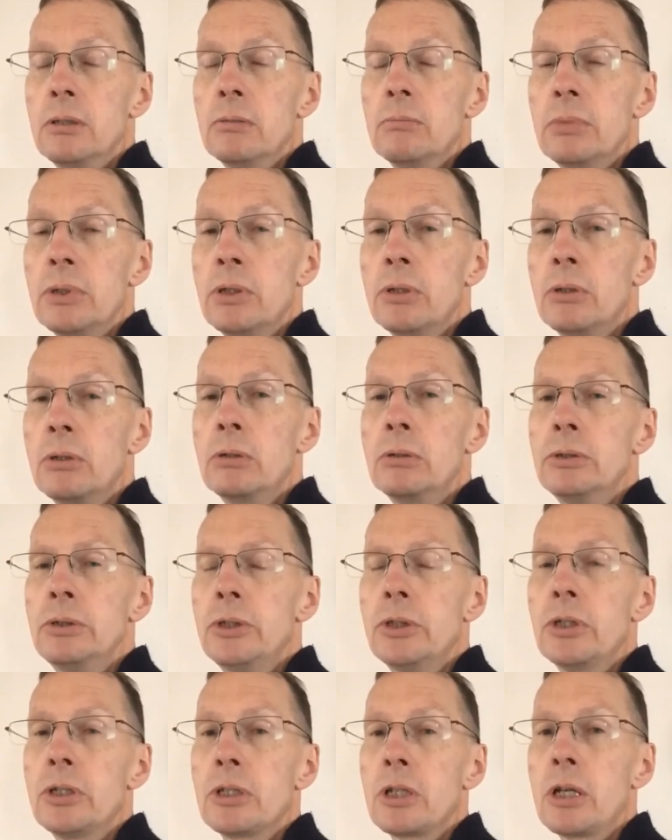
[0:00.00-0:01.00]
Behold
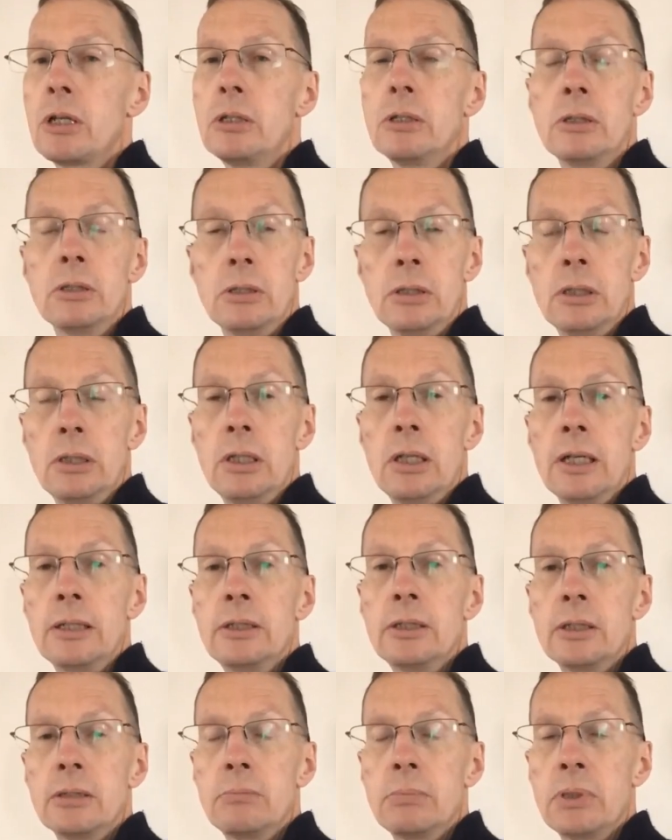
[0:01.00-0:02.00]
your son, and
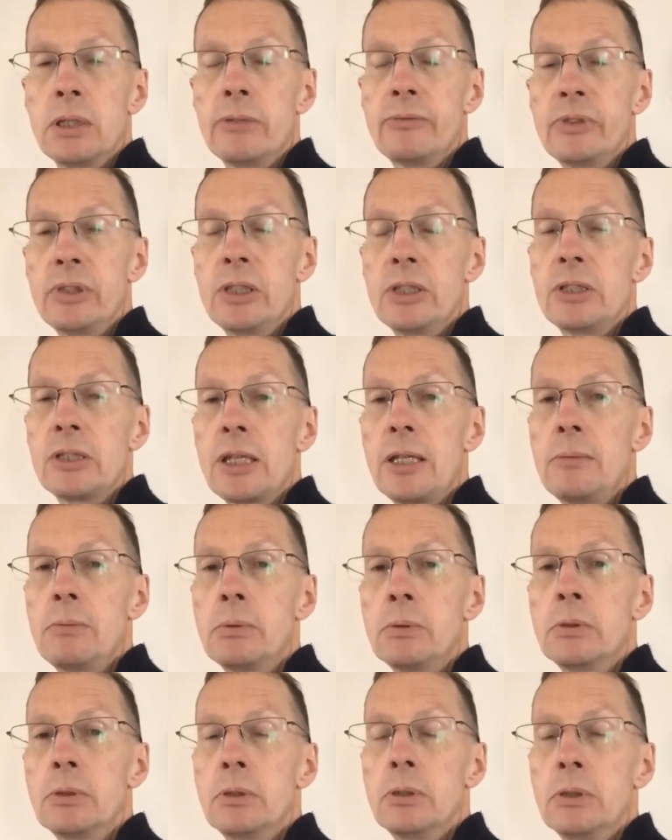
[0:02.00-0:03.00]
to the beloved
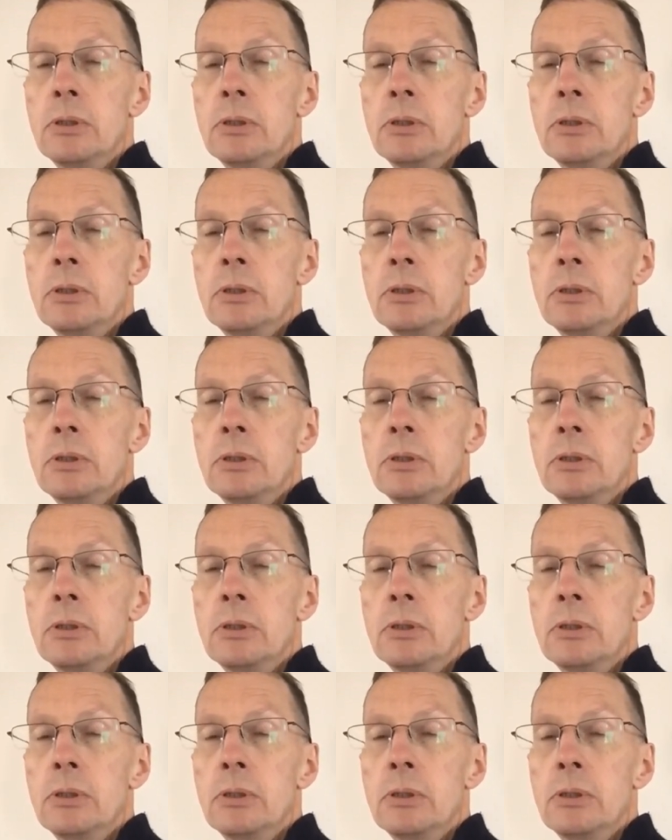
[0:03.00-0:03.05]
disciple,